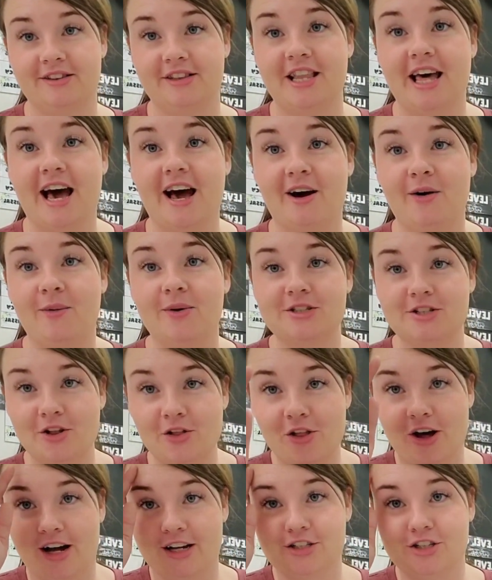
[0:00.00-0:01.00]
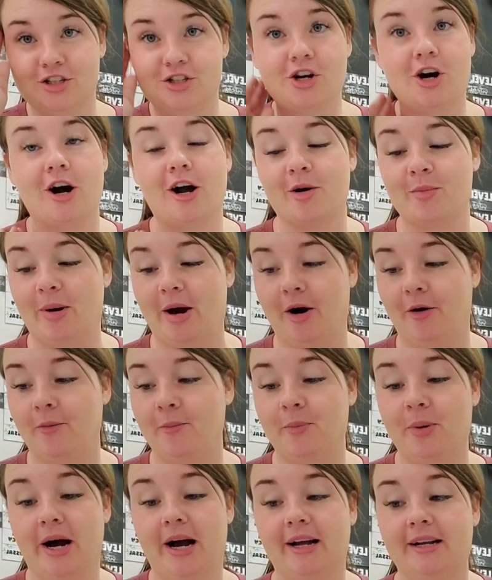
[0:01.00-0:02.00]
That was a lot to talk
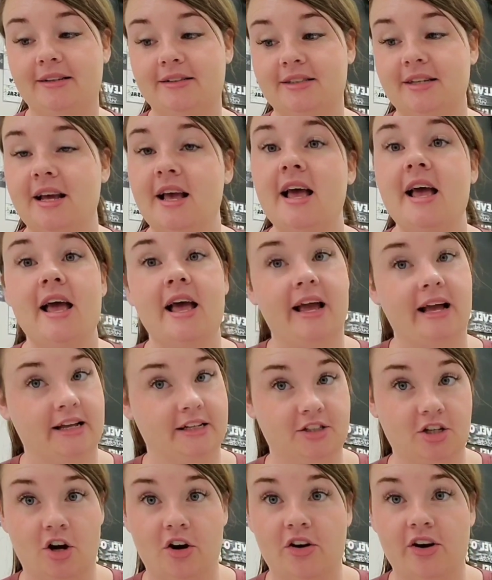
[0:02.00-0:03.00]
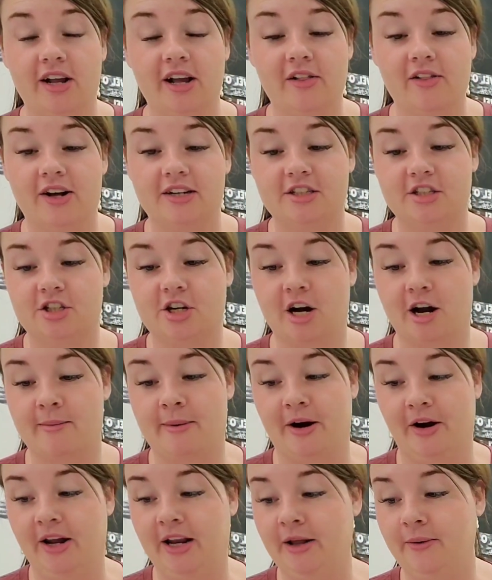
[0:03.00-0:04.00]
about, but it's already a lot to talk
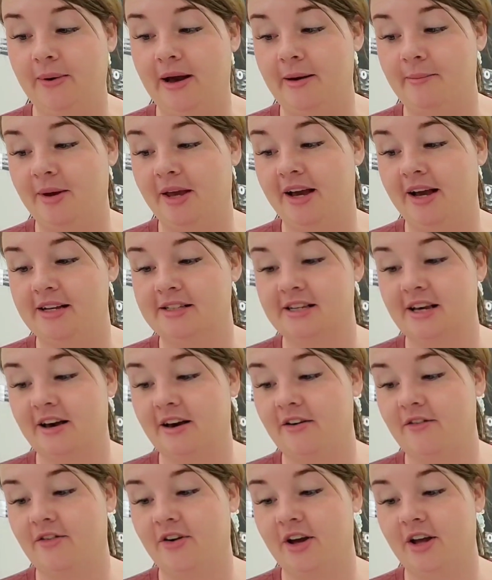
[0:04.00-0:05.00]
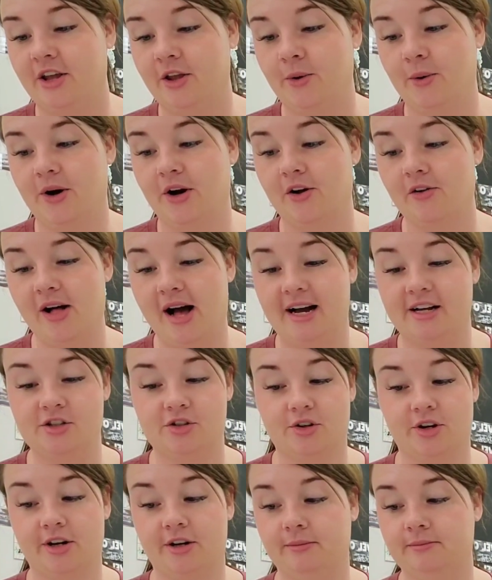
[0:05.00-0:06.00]
about anyway because of your
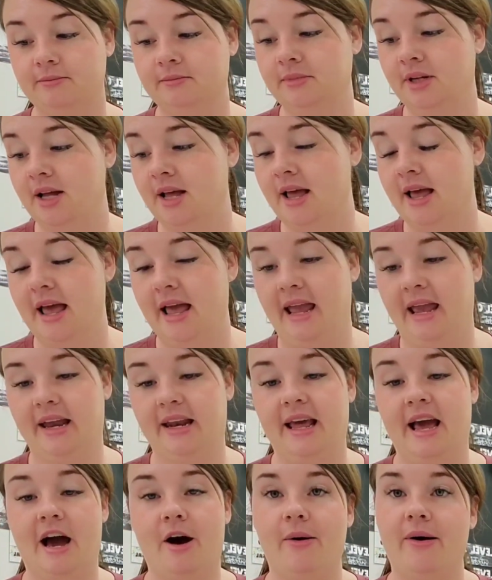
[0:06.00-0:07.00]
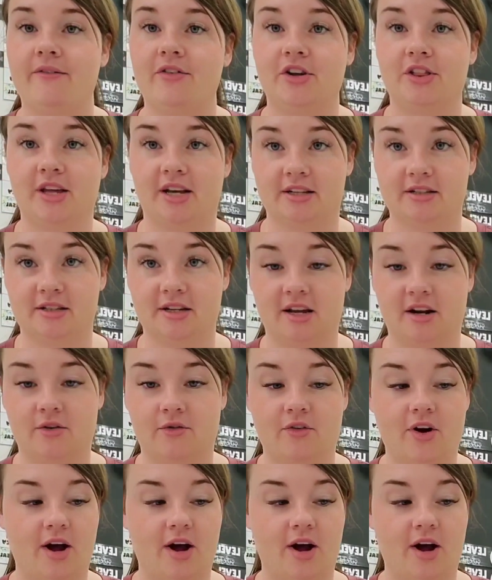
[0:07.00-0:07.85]
classroom and how everything's gonna